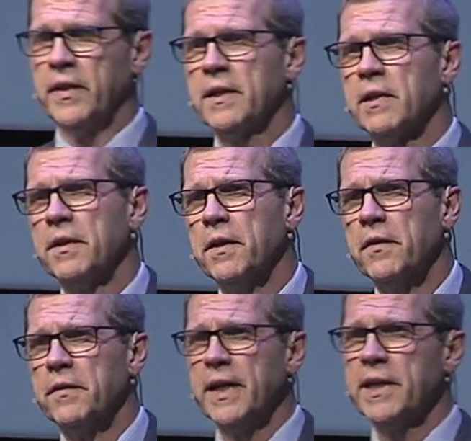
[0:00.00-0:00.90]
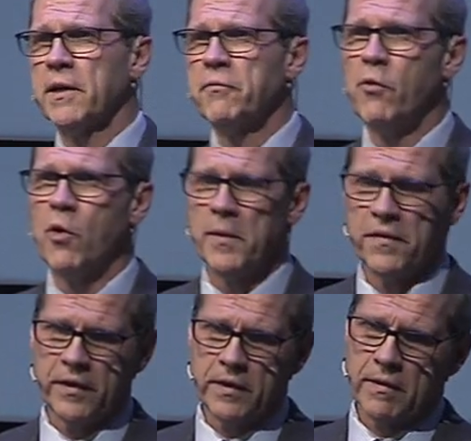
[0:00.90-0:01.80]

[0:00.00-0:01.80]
that data formats that